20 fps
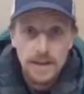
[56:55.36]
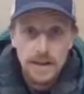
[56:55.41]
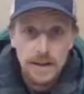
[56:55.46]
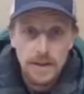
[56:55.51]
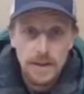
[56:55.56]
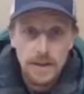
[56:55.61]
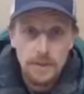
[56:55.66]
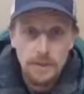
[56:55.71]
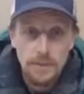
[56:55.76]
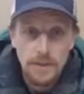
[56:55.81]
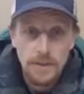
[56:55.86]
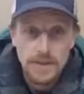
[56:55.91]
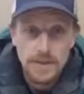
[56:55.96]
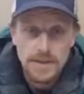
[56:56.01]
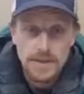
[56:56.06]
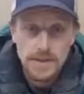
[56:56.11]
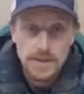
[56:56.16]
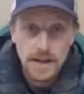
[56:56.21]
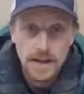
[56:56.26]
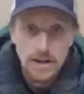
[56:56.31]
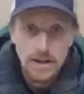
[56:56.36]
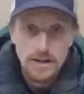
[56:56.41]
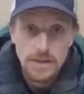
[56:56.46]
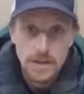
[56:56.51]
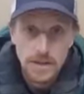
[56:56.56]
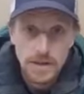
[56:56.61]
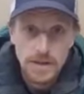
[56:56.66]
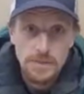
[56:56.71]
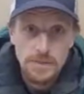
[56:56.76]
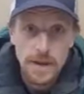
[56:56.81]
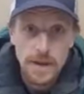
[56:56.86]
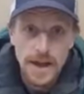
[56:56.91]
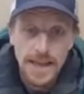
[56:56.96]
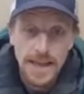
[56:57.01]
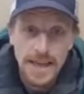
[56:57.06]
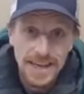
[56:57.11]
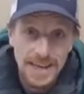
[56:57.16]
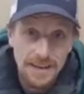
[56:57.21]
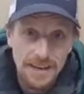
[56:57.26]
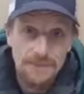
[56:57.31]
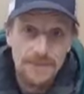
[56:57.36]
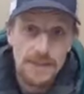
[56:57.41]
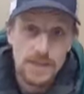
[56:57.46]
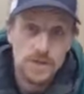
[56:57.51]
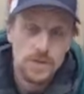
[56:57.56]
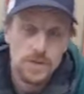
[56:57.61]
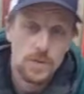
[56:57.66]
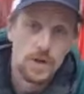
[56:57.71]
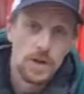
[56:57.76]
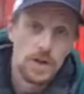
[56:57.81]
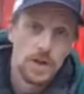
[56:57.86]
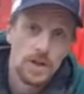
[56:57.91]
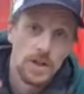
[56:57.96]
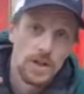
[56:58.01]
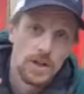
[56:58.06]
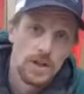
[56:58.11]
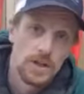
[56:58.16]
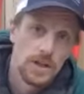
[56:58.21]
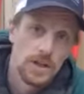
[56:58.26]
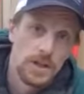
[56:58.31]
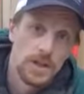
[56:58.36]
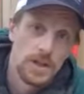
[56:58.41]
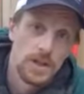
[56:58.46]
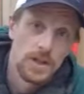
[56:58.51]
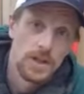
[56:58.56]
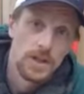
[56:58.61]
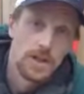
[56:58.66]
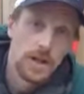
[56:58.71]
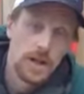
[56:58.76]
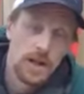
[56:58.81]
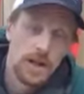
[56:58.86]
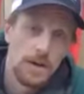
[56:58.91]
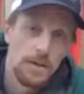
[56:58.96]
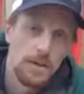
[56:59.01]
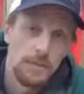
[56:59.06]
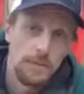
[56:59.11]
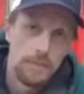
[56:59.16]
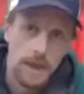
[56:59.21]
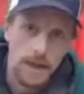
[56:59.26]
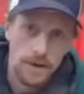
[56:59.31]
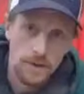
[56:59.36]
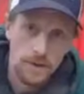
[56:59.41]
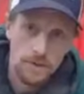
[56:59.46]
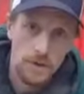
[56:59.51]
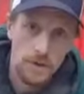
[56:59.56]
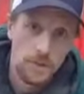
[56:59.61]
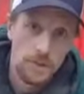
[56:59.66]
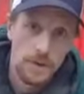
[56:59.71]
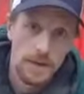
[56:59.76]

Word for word: yeah. um, that's you buy individual um, like drill